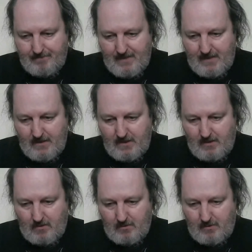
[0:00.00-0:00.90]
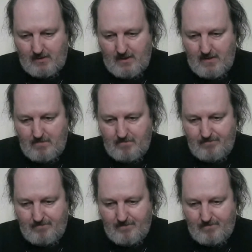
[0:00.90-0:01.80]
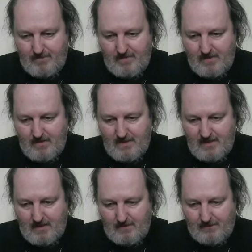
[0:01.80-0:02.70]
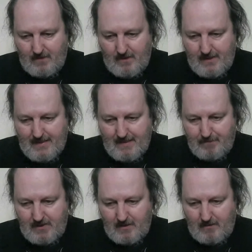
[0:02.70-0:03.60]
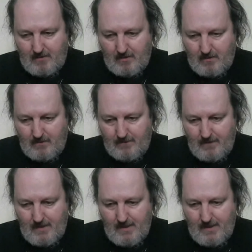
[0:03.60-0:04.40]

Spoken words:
It's got this Gun for Hire episode of